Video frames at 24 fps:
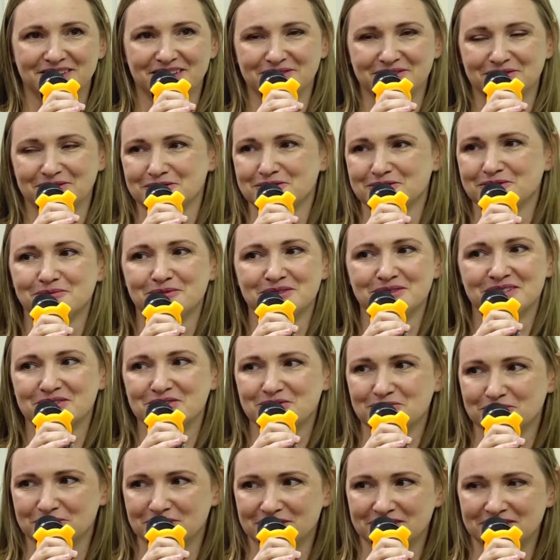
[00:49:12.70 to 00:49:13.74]
uh,
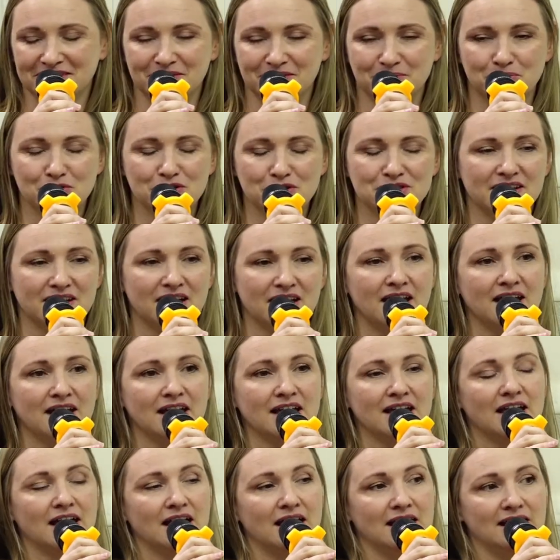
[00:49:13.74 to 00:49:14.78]
emphasize the problem,
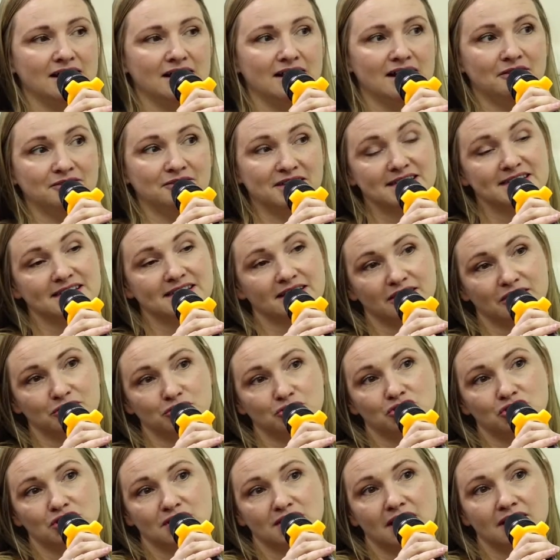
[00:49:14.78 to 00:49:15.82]
not not to
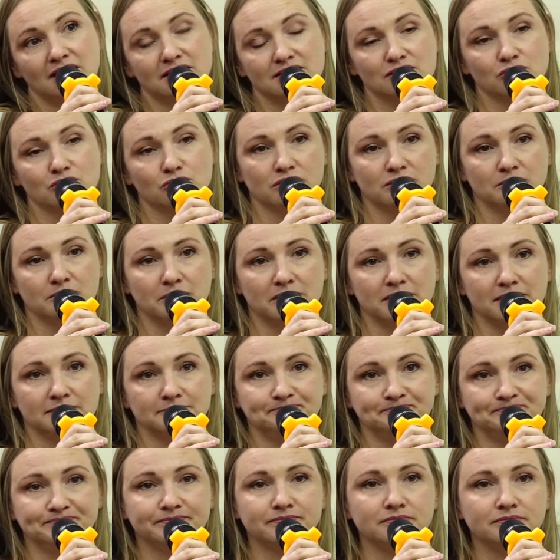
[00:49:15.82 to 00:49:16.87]
hinder your work.
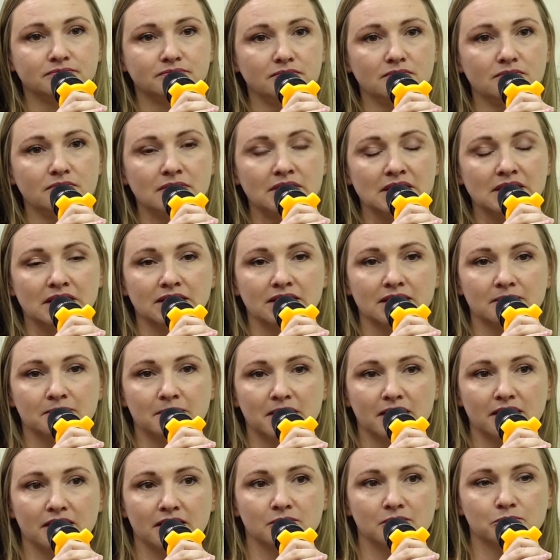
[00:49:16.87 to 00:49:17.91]
And uh,
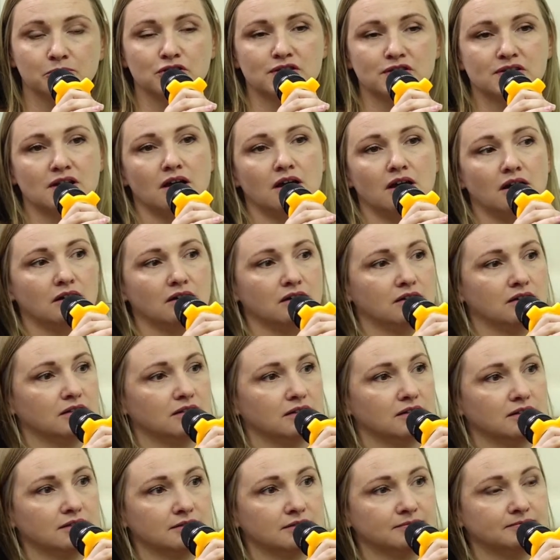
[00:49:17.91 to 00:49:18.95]
now, when we
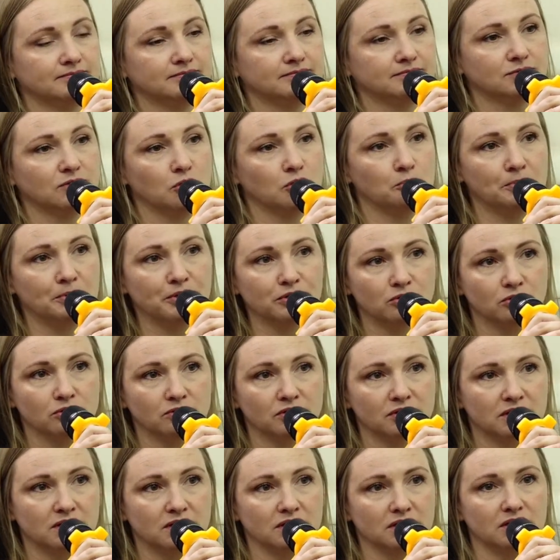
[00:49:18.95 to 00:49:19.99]
try to
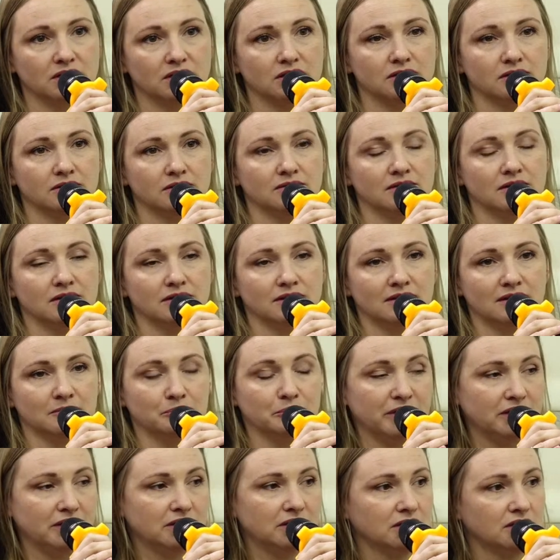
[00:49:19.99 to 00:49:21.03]
uh,
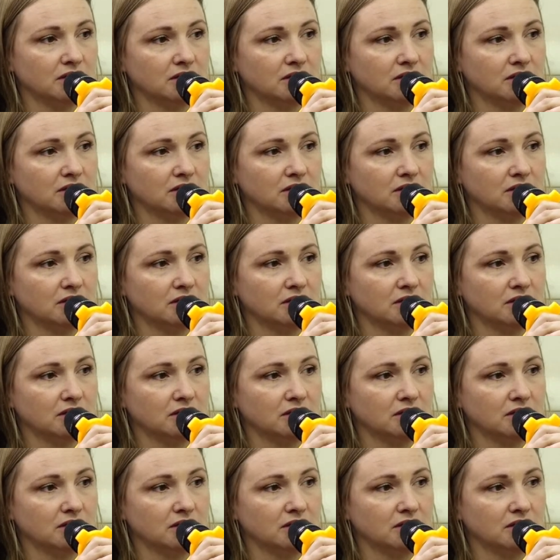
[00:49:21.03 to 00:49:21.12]
question